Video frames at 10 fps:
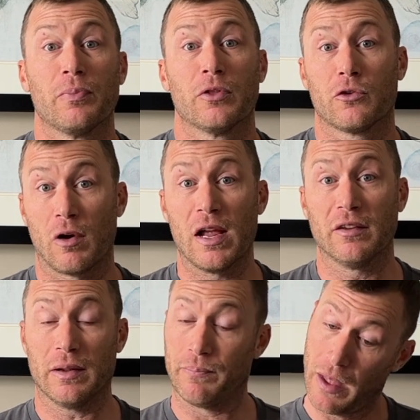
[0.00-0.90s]

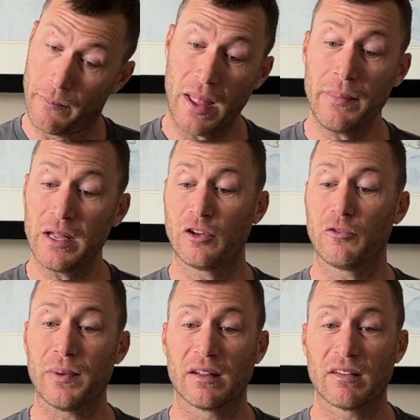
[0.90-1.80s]
crazy. Now, maybe it's just
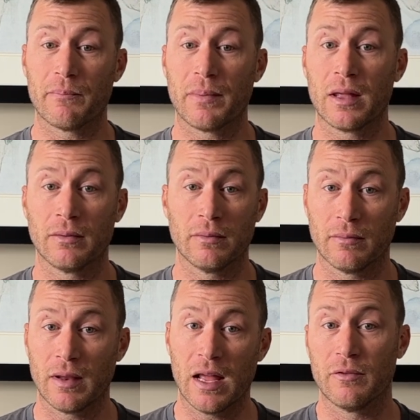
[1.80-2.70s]
because I've been
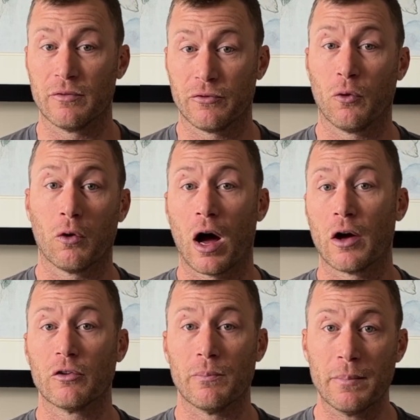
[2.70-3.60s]
in
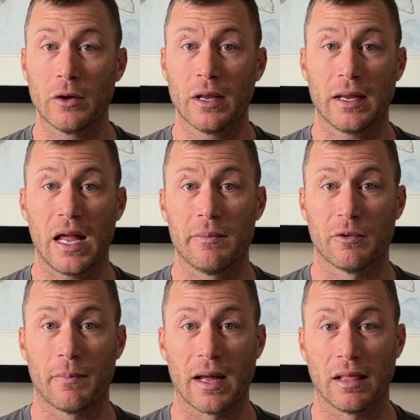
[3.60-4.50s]
400 million games
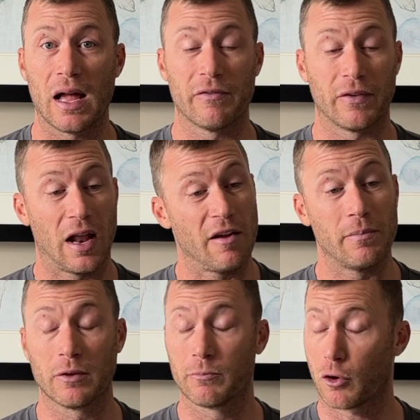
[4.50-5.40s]
in my life and I've
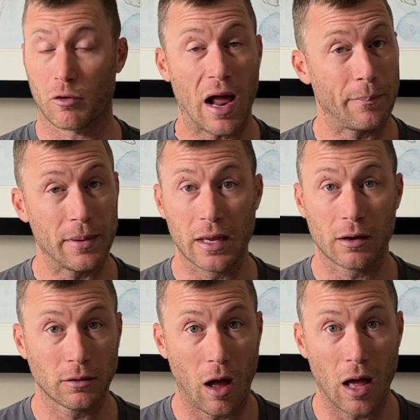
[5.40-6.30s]
been crappy in
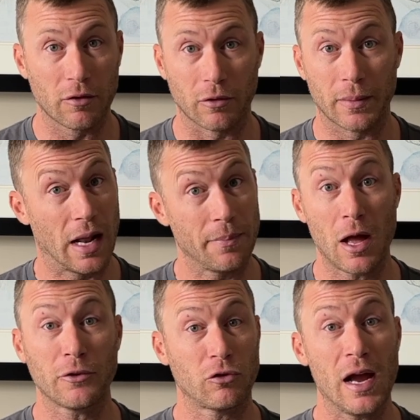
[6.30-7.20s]
a lot of them. And I'm
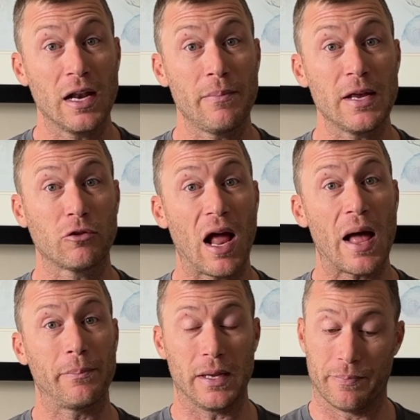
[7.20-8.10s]
not trying to be
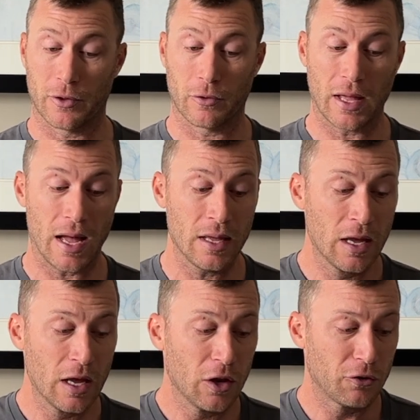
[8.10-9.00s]
crappy, okay?
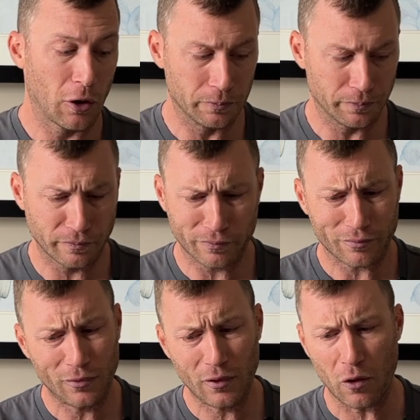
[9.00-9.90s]
So,
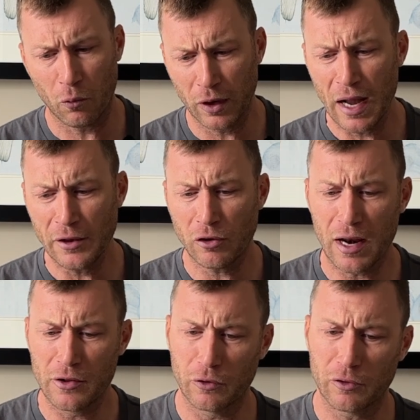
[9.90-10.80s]
what I try
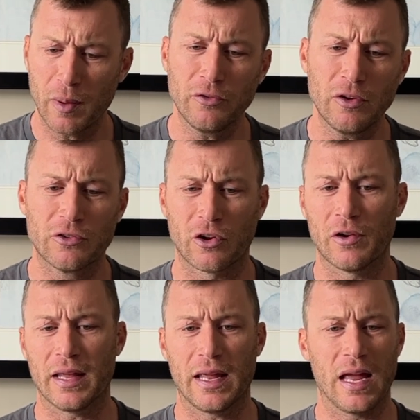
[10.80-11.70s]
to do, especially during
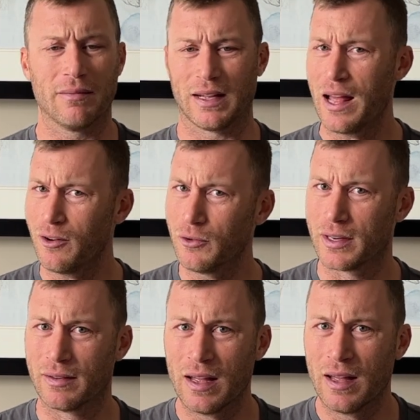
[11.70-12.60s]
the game, like I don't,
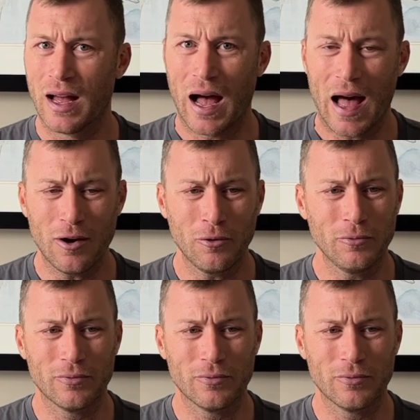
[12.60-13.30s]
I don't